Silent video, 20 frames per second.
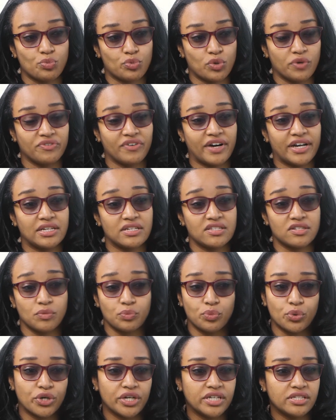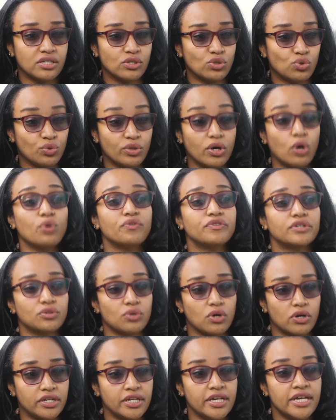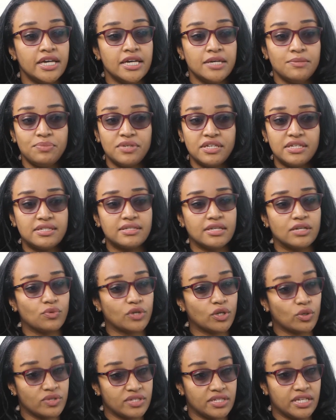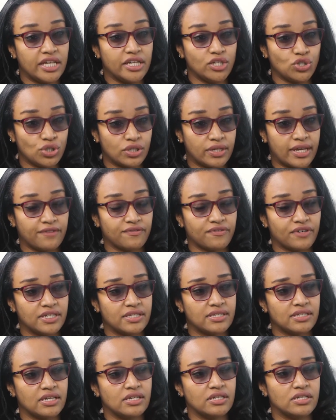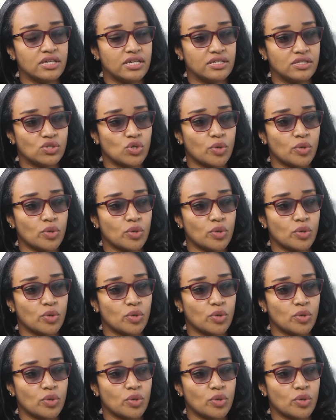to provide support into the overall peace and reconciliation efforts in, in